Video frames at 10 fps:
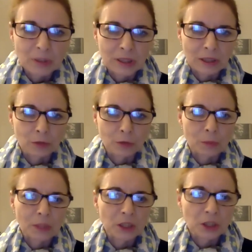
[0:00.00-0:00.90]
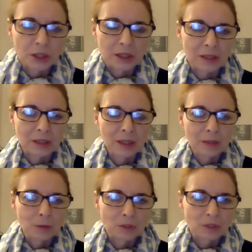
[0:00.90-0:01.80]
transformation
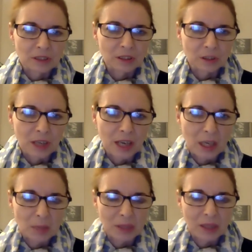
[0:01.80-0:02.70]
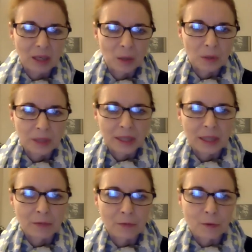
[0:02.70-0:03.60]
was described, and how
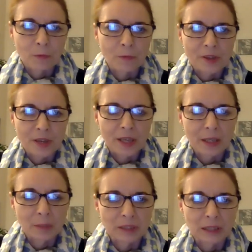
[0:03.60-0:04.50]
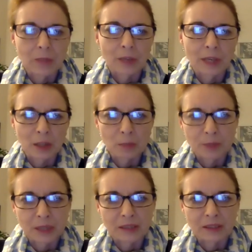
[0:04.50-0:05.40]
he, from within himself in
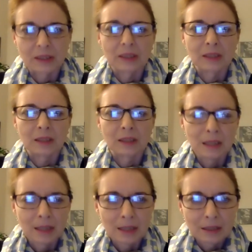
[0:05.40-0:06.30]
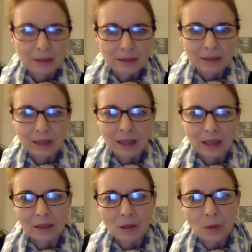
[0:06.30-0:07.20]
prison,
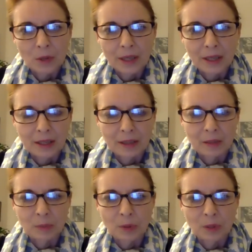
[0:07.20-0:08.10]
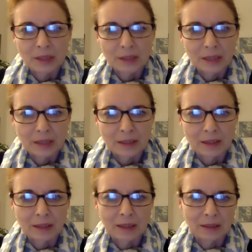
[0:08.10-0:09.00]
started looking at the politics and
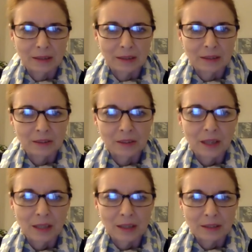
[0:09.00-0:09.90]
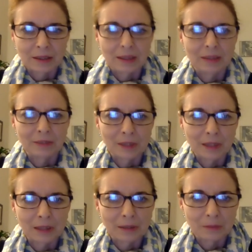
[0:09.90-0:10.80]
at Israelis in a
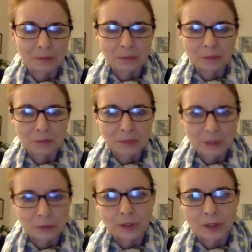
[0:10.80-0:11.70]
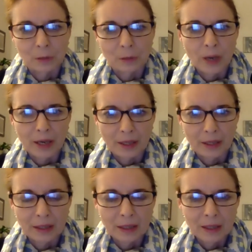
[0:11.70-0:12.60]
very different way.